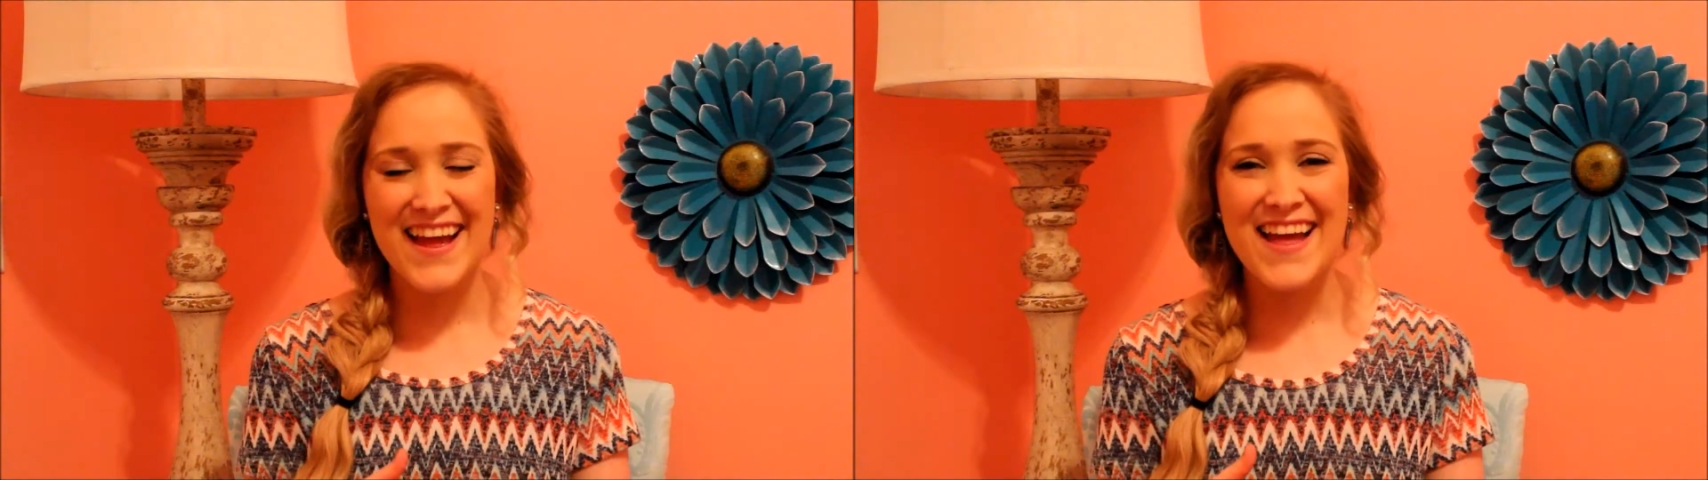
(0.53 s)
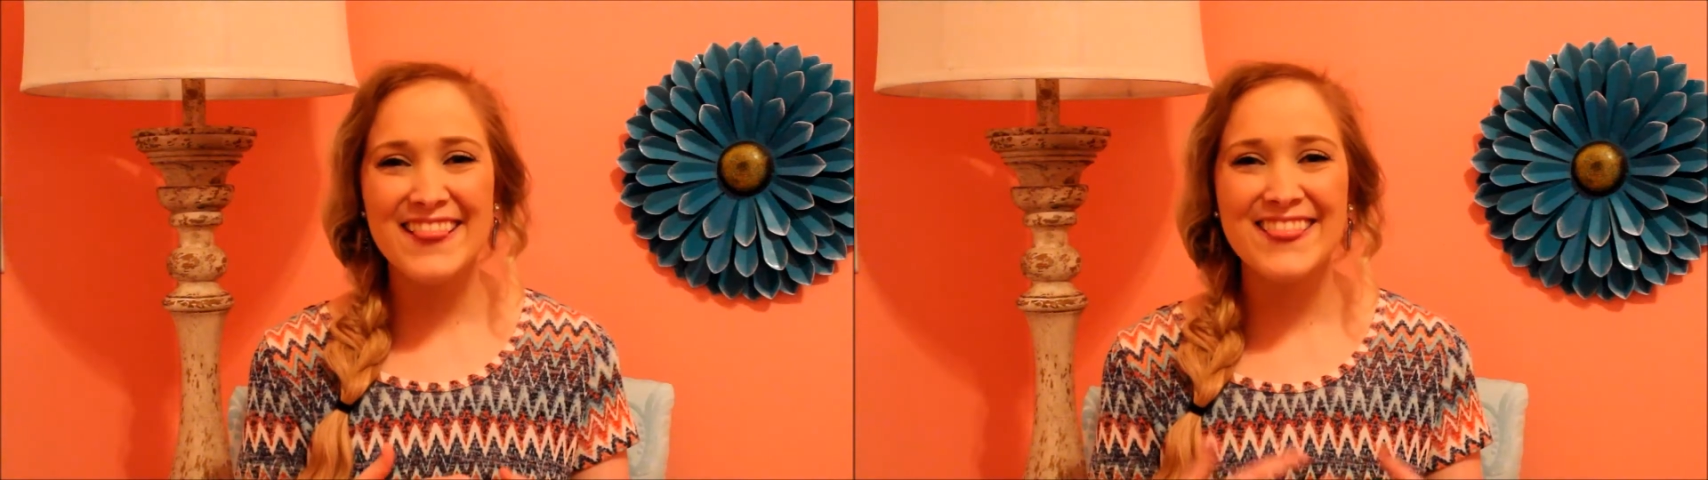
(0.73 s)

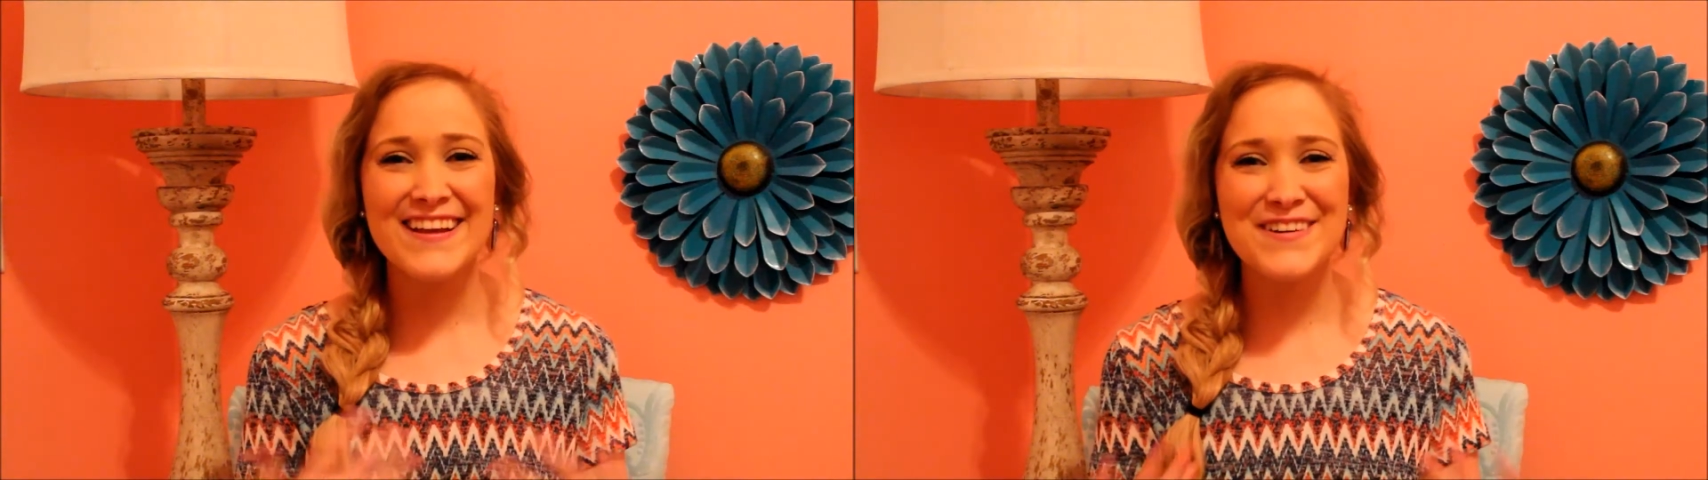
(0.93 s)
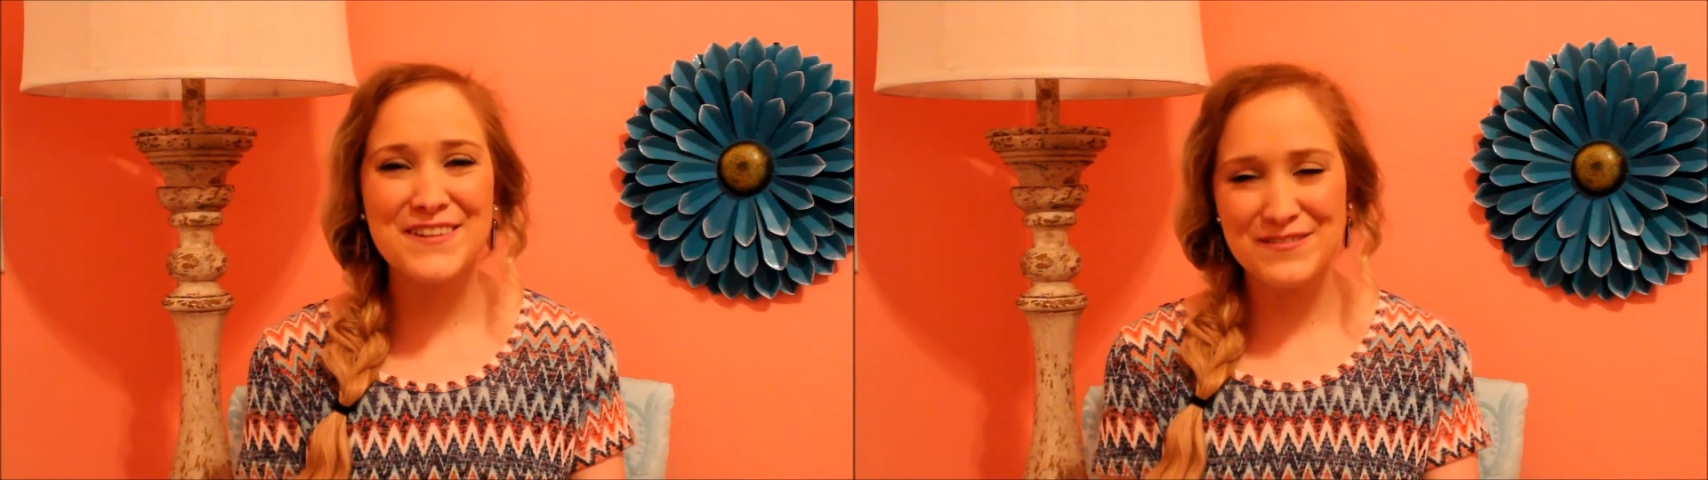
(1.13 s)

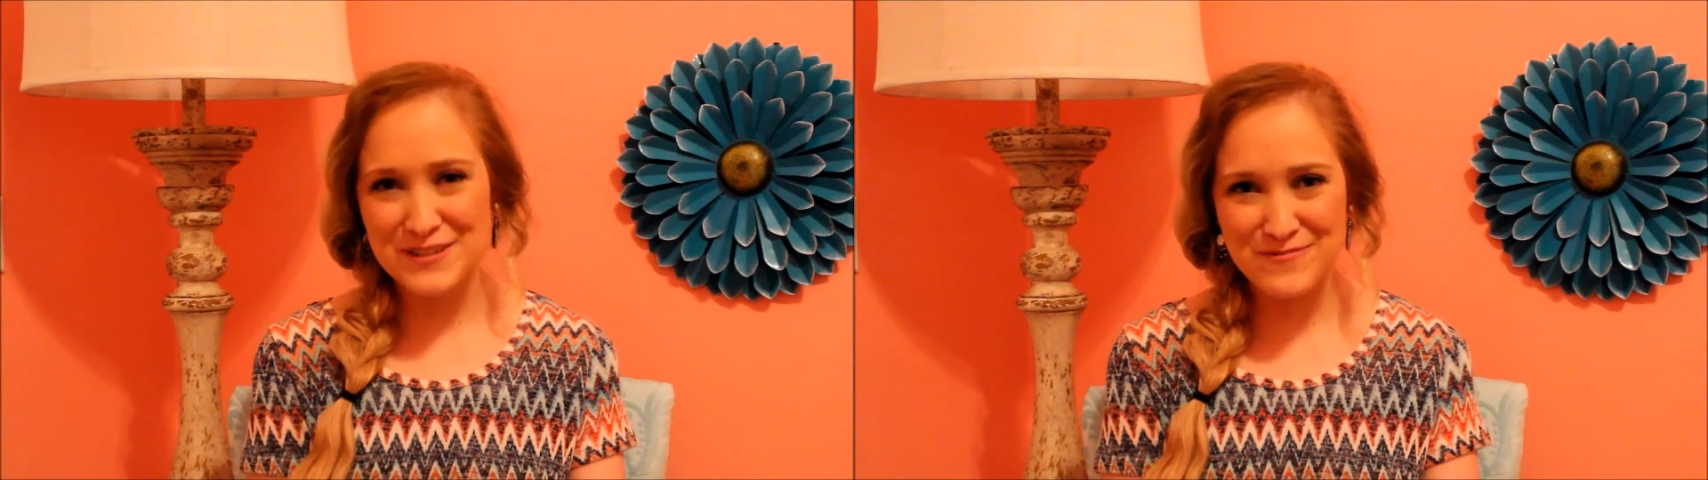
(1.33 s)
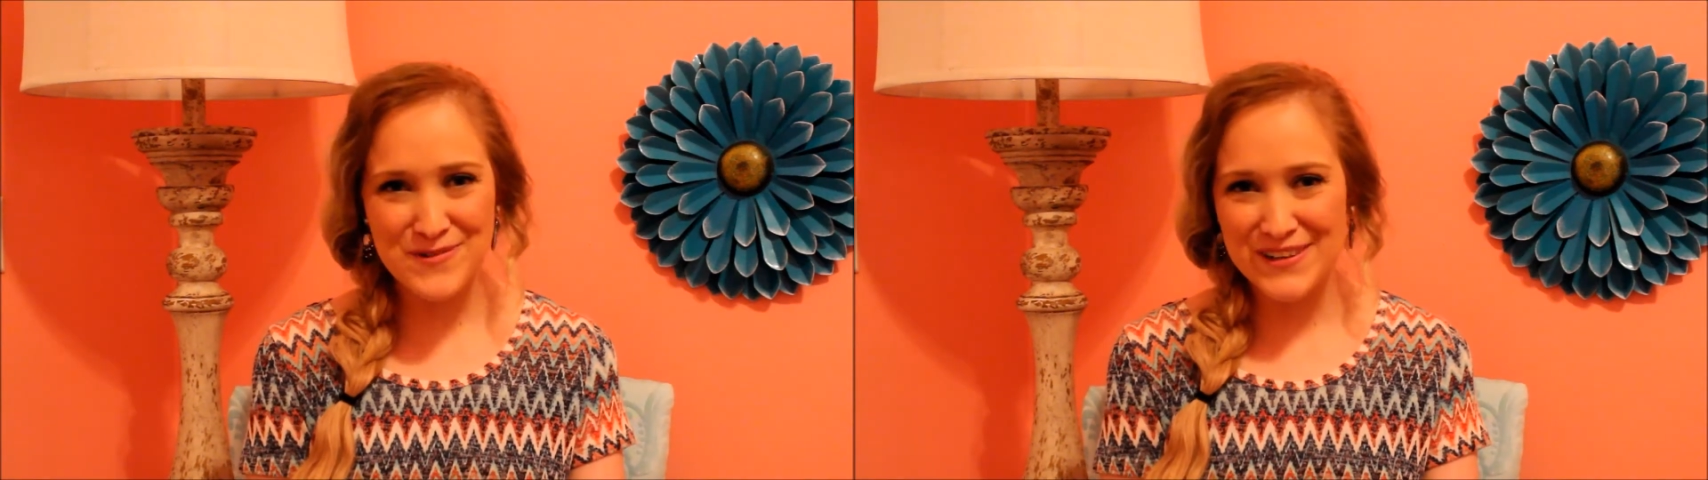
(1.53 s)
Hello
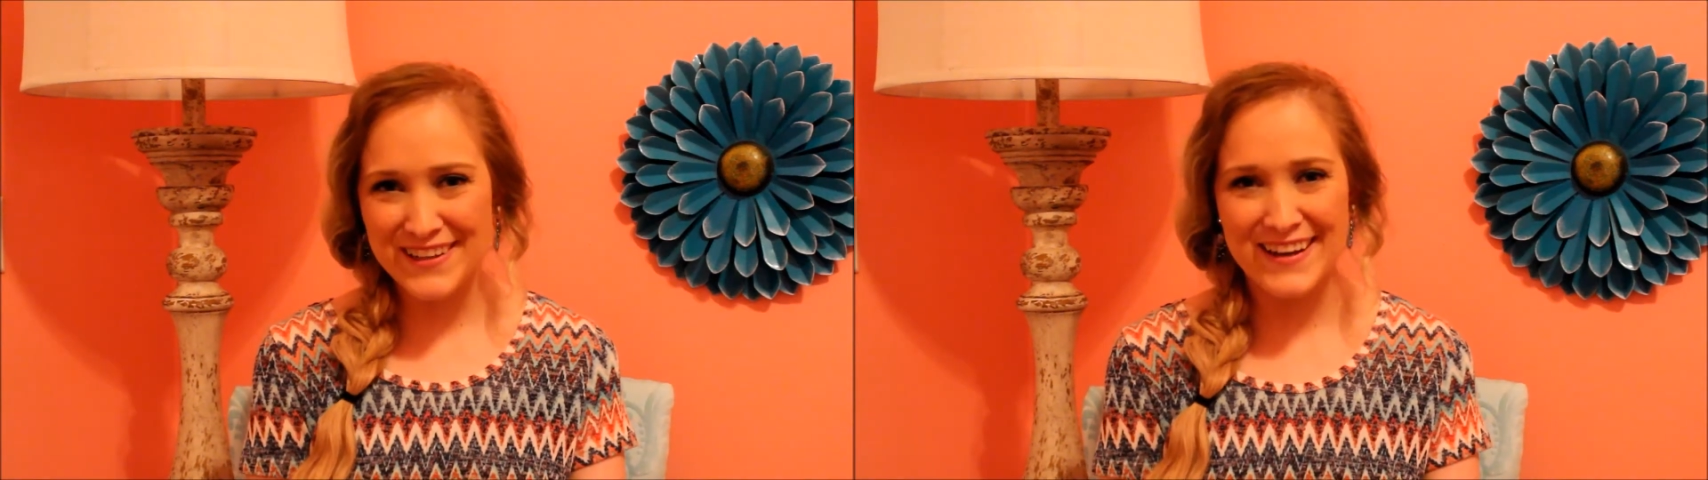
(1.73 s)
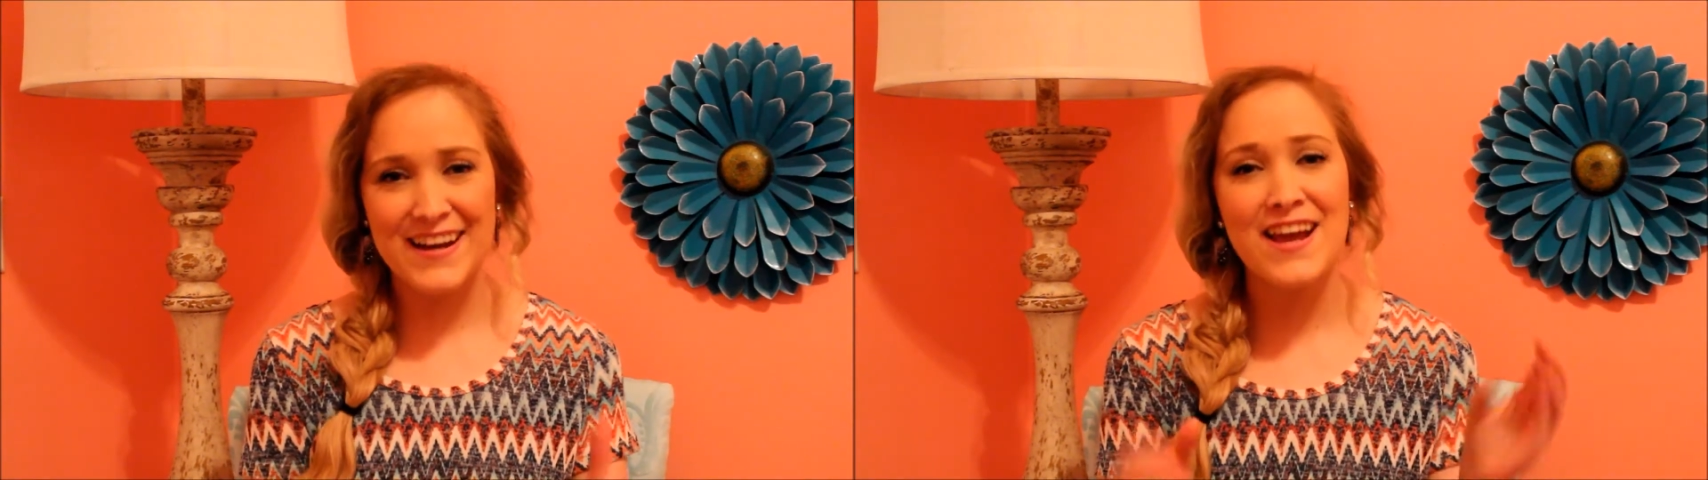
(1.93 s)

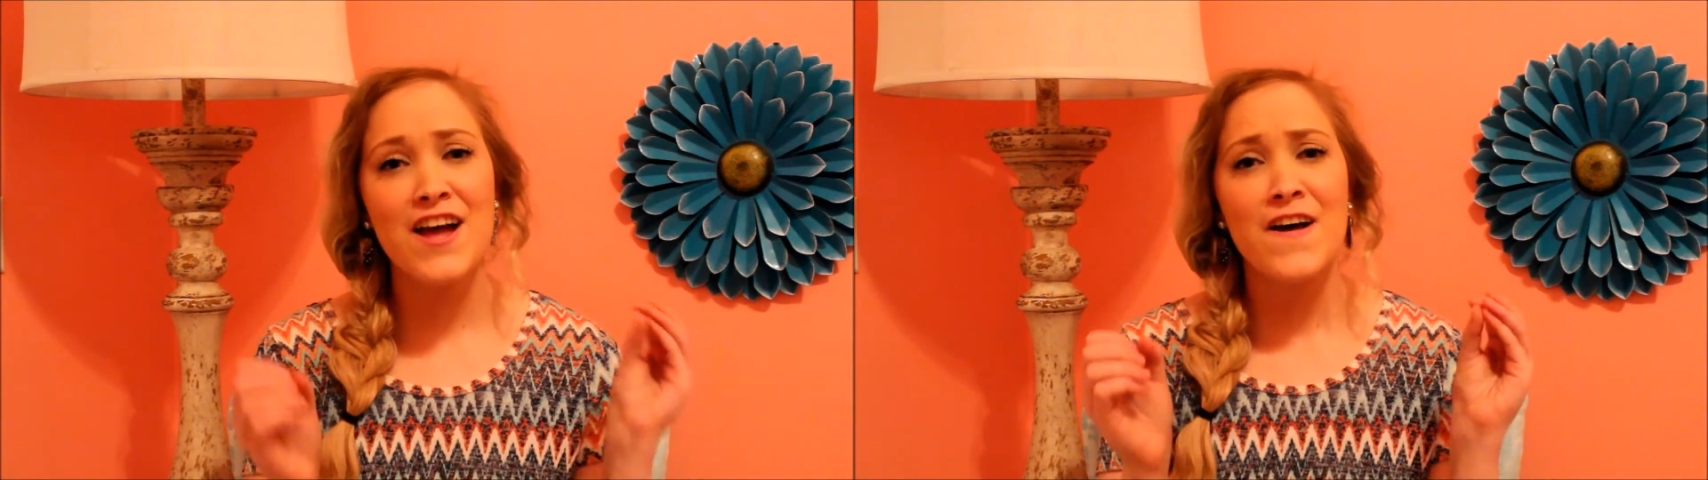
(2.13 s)
everyone.